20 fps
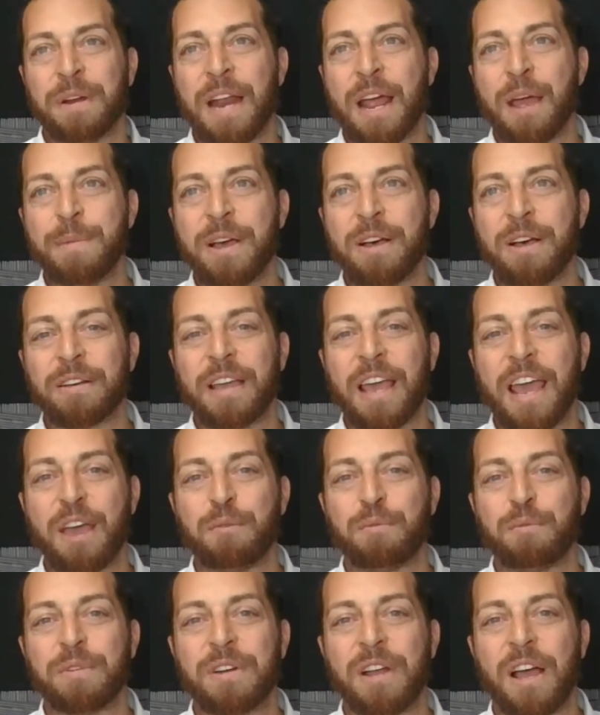But
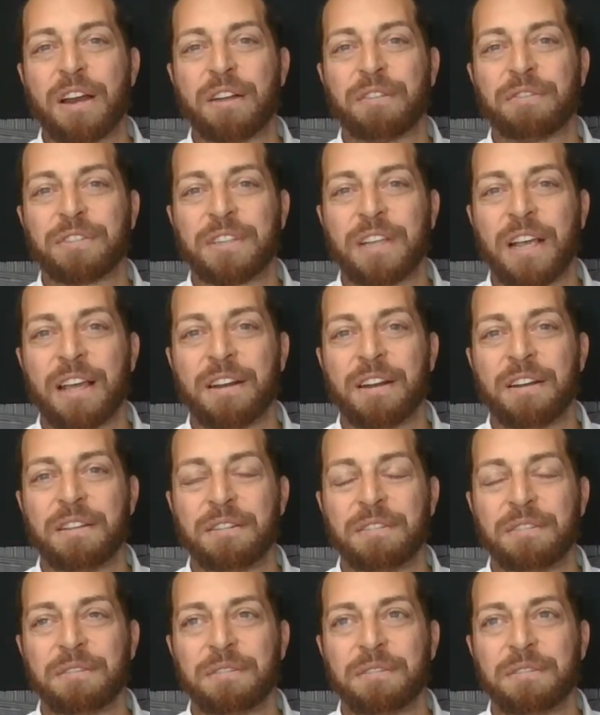MLK would not have said